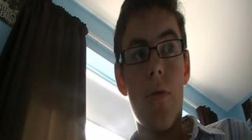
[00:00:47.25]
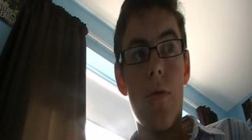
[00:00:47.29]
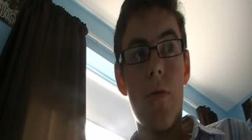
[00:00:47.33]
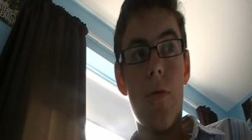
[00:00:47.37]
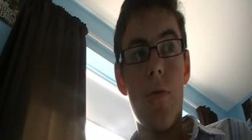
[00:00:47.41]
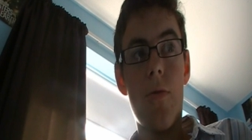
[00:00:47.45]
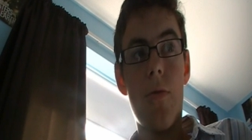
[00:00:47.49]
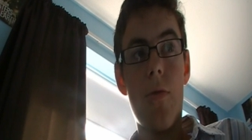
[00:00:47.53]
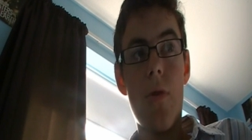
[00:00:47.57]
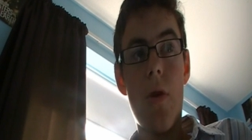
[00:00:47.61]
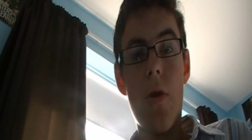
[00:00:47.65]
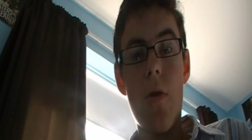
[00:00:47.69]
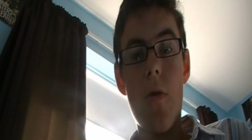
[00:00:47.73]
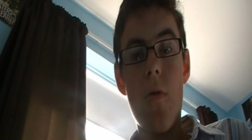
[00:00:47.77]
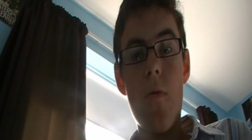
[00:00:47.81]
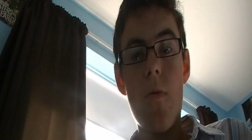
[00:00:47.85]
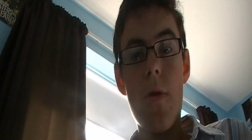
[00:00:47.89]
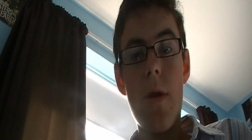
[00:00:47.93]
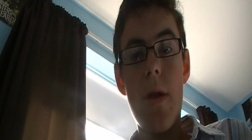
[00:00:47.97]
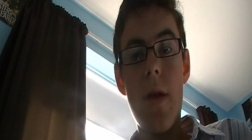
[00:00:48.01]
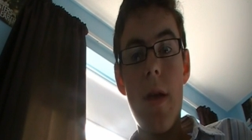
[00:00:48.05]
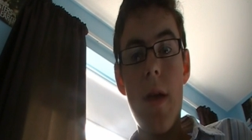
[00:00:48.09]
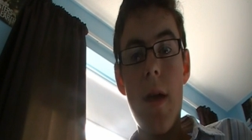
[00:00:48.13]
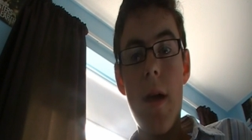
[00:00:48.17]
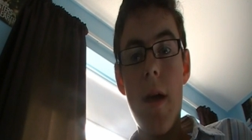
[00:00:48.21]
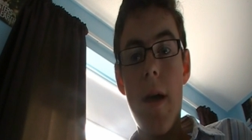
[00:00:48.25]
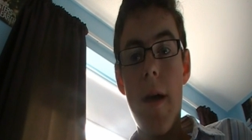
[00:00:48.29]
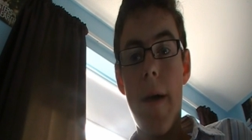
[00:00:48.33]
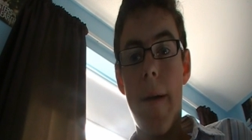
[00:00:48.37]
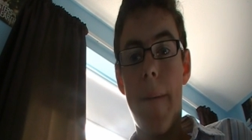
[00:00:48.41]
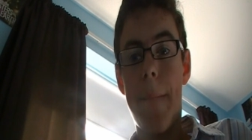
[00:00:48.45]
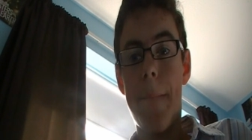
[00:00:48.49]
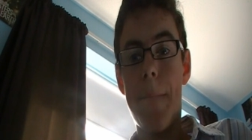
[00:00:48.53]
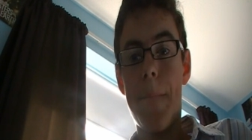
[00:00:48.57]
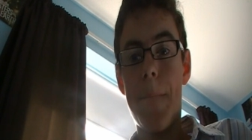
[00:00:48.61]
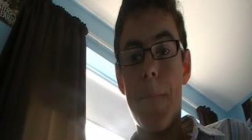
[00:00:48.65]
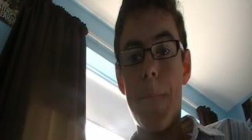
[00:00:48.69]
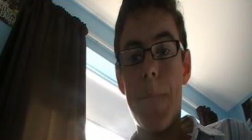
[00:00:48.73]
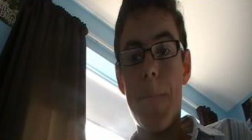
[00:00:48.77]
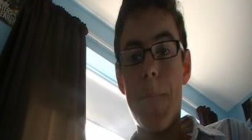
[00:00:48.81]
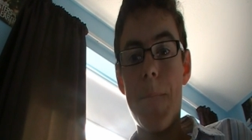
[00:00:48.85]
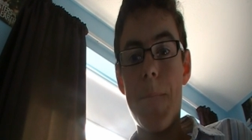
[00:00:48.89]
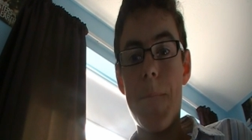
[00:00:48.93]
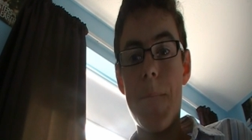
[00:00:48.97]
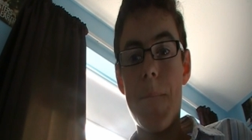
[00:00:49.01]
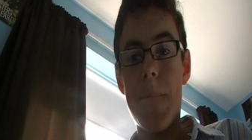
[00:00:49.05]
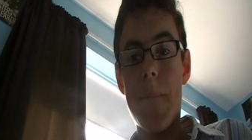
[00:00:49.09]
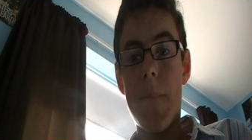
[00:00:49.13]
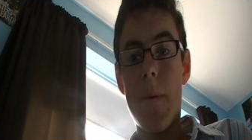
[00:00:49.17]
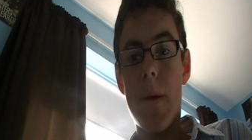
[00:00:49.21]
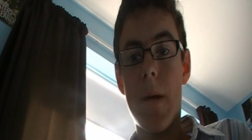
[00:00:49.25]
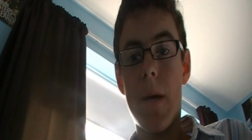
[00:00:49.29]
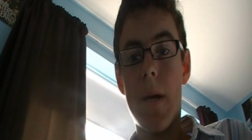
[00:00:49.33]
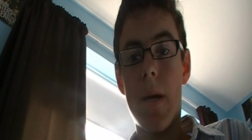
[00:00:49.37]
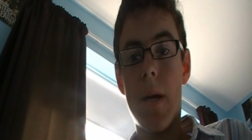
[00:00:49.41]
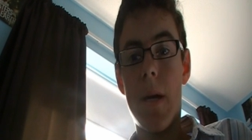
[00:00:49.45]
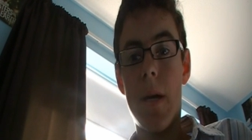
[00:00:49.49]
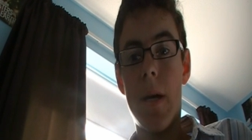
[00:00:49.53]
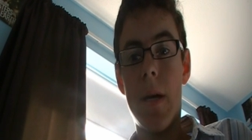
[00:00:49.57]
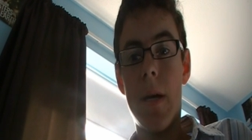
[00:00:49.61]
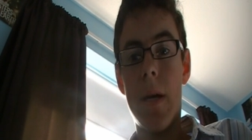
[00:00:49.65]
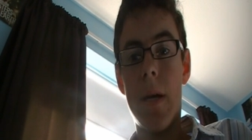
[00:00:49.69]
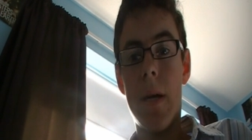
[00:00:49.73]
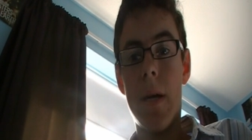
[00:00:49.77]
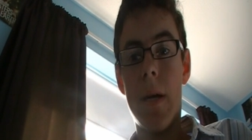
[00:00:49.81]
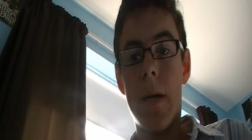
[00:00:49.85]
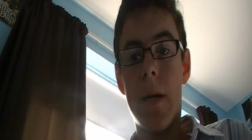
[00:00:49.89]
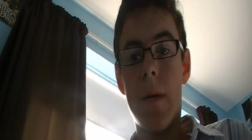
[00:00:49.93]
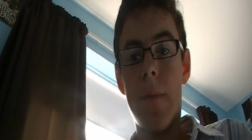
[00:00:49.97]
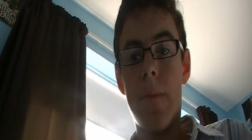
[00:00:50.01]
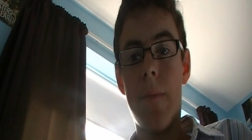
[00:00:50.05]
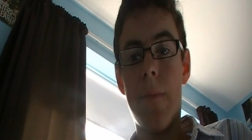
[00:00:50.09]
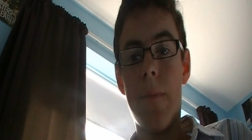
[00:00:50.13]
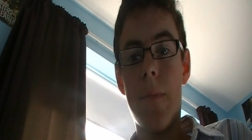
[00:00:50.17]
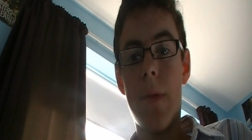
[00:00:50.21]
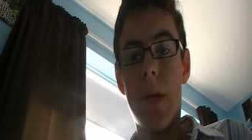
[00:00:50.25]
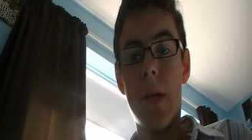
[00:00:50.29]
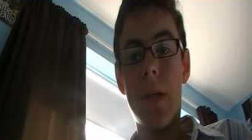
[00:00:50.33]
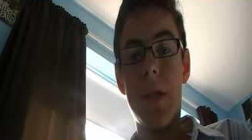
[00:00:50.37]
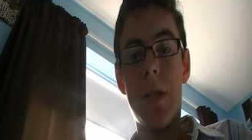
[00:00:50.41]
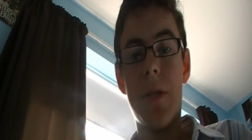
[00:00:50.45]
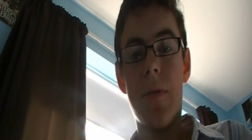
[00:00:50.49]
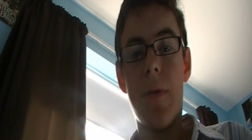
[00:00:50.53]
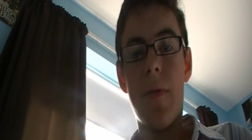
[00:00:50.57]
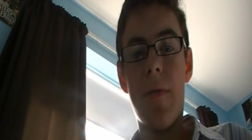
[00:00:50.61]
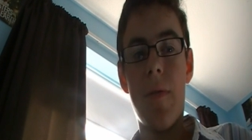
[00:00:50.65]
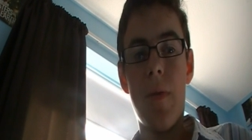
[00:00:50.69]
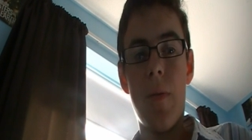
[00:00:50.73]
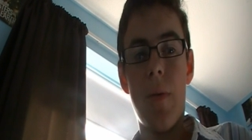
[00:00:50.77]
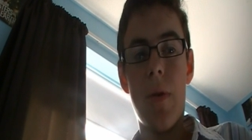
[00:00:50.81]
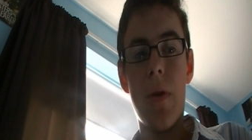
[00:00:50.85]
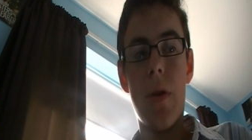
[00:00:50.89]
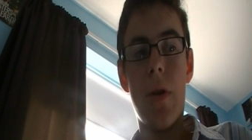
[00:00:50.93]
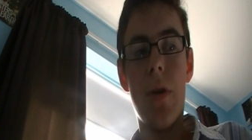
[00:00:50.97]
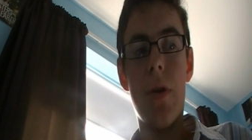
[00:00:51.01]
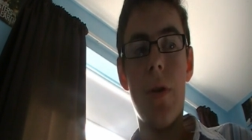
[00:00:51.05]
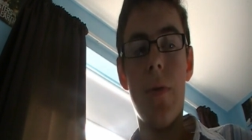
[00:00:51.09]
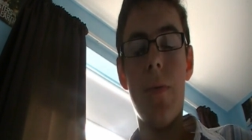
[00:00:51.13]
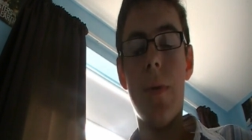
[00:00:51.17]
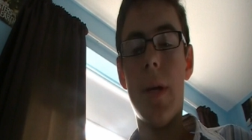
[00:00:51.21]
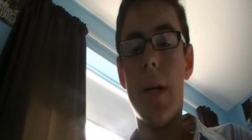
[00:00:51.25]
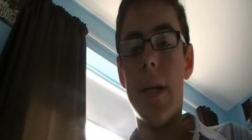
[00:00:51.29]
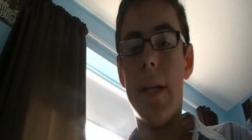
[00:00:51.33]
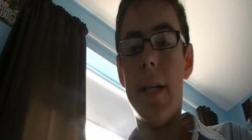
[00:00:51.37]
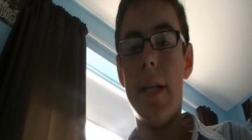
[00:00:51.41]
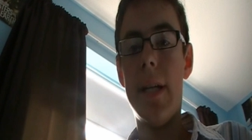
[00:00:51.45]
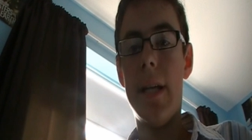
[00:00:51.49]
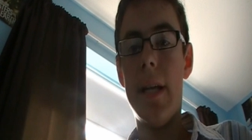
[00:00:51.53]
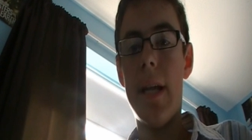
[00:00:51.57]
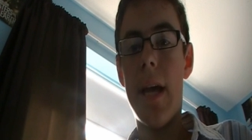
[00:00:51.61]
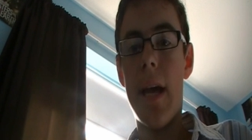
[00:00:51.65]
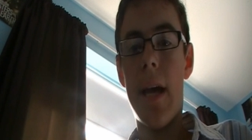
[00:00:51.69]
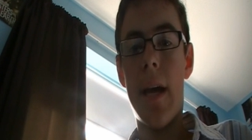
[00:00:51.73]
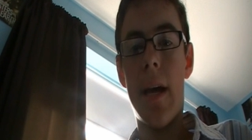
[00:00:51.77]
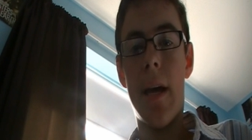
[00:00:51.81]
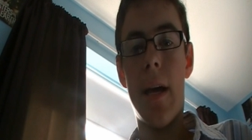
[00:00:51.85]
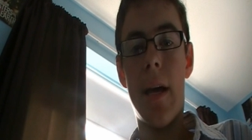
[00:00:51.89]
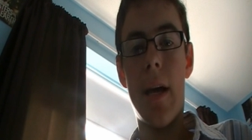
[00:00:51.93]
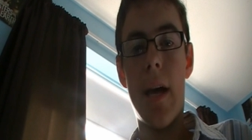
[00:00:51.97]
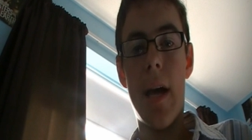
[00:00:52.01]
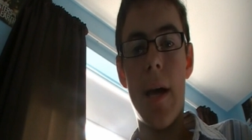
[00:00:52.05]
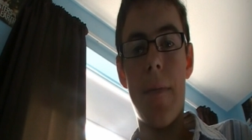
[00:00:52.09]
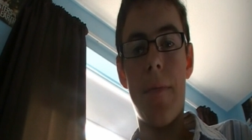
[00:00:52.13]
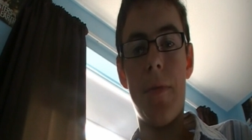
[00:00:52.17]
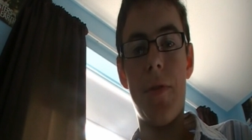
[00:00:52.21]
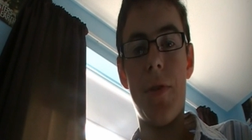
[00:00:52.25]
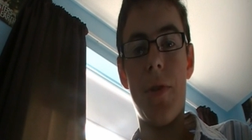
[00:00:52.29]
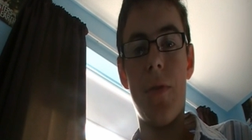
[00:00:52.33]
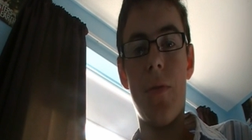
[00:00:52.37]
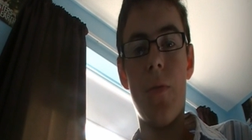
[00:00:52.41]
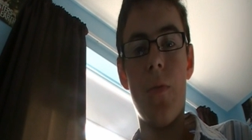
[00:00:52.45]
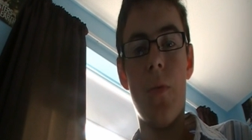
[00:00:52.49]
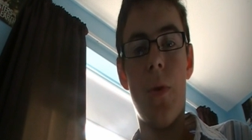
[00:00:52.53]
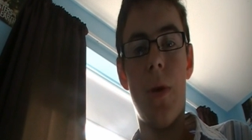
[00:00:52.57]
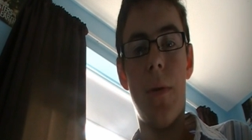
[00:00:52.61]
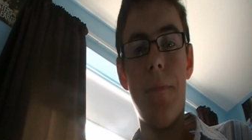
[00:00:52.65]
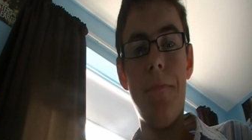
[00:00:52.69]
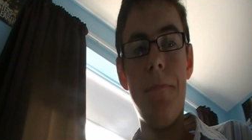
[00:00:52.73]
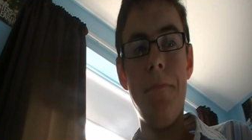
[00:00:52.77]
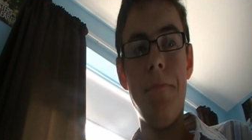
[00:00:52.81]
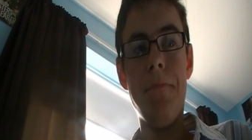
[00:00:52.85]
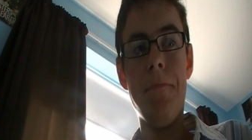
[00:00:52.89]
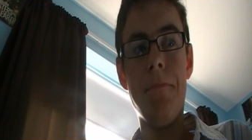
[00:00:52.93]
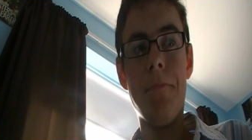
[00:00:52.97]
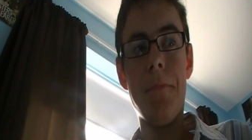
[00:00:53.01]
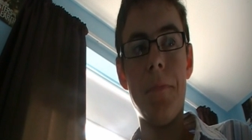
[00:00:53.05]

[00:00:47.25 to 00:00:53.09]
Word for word: so yeah um, thanks to everyone who uh, did uh, episode 1